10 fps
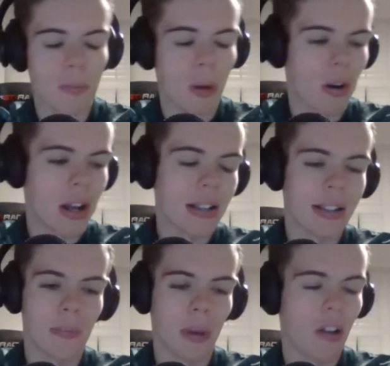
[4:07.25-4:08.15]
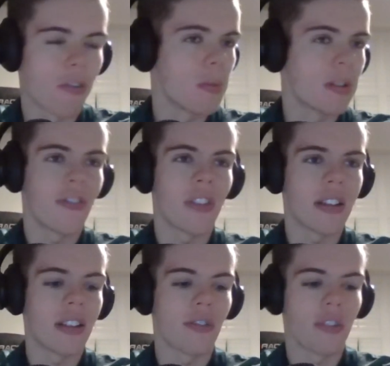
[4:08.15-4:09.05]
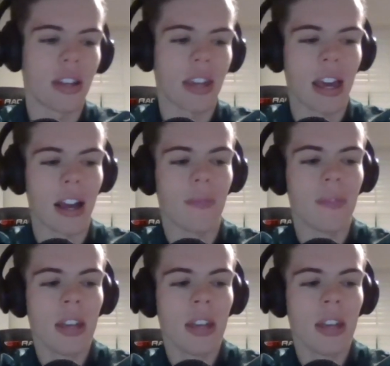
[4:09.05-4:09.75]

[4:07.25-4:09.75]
Porro hits the bar from a deflected free kick.